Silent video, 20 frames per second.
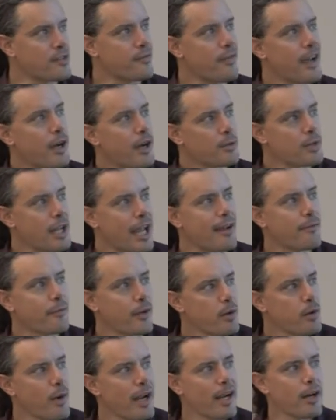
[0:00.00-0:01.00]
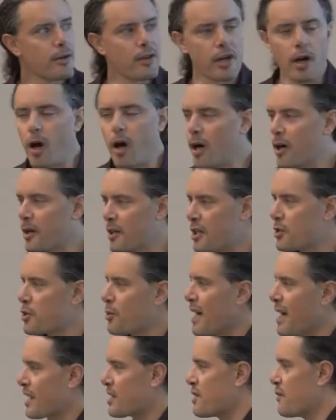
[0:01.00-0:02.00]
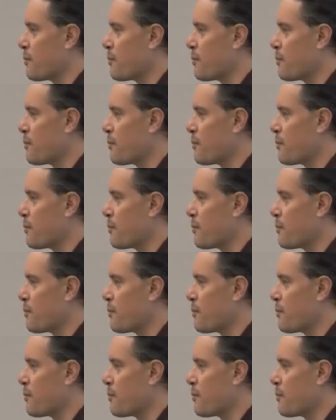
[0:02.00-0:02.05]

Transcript: found everywhere that hard interactive